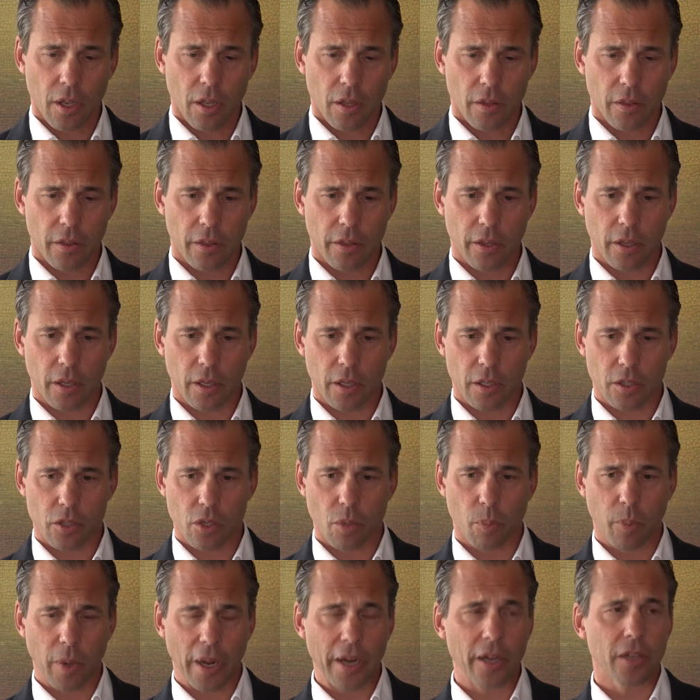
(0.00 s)
The
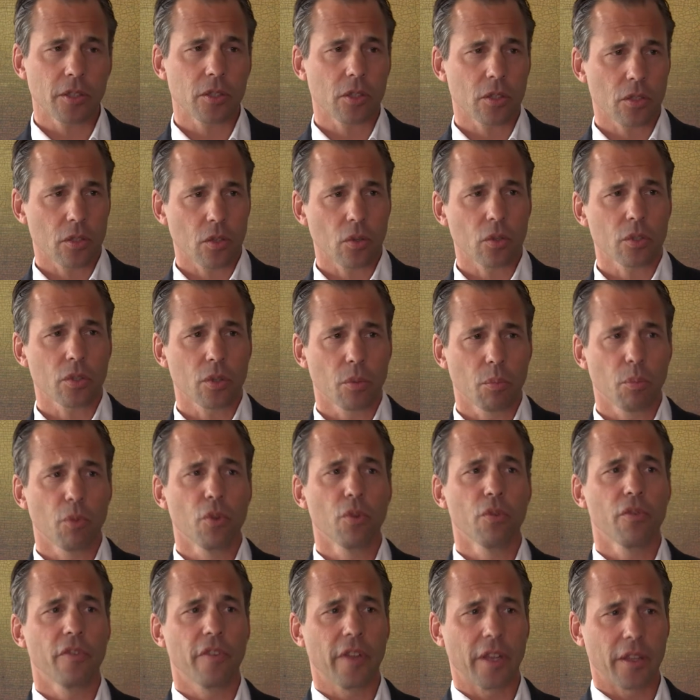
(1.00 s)
suppliers are also
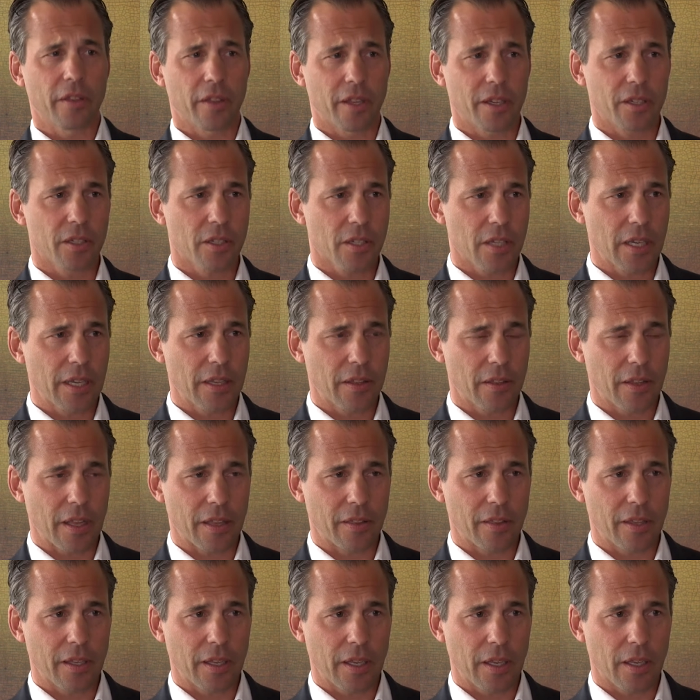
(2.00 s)
moving. They're seeing
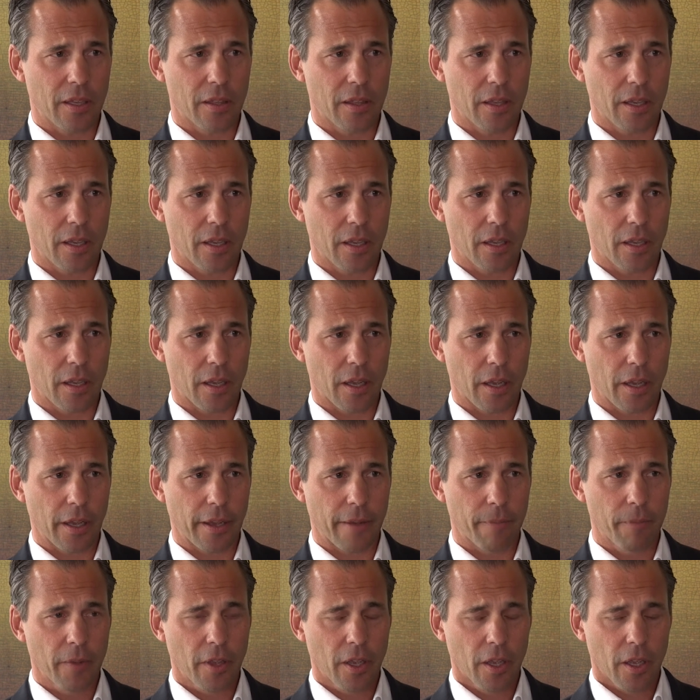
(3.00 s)
that
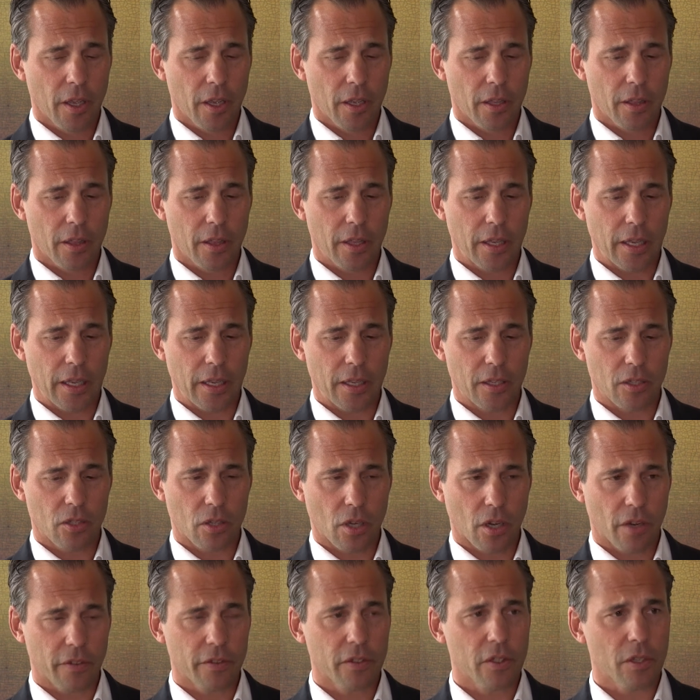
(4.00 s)
the
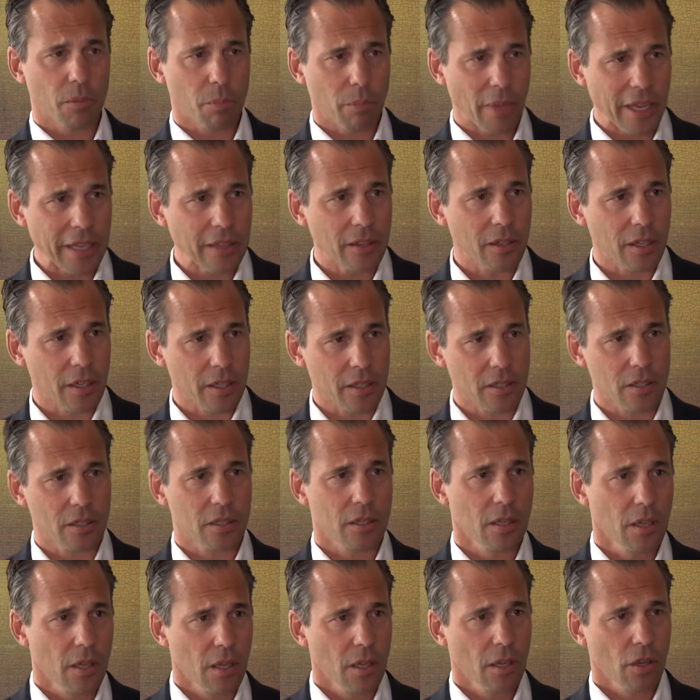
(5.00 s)
service and
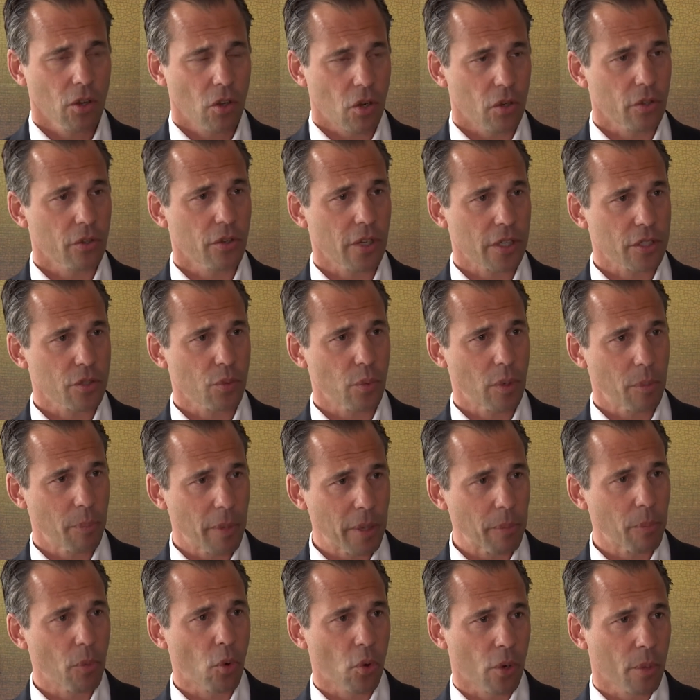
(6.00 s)
maintenance contracts will
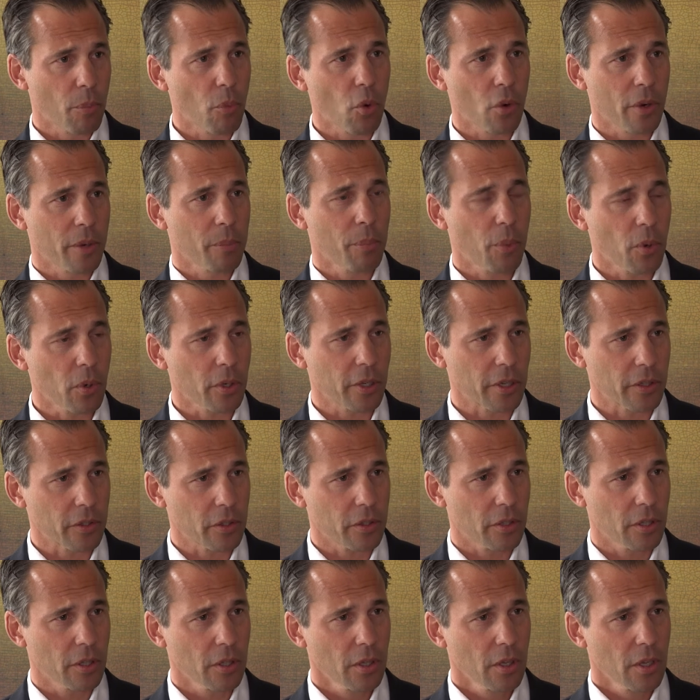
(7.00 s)
be more and more
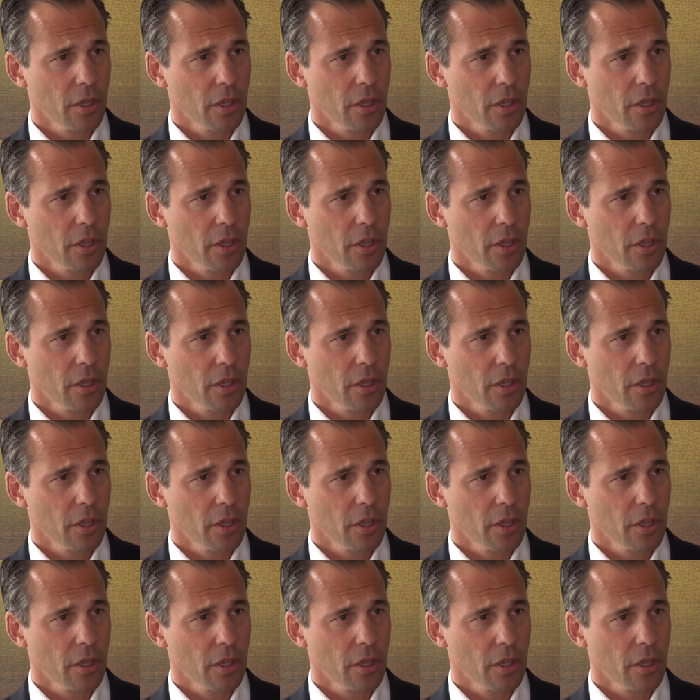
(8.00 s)
important.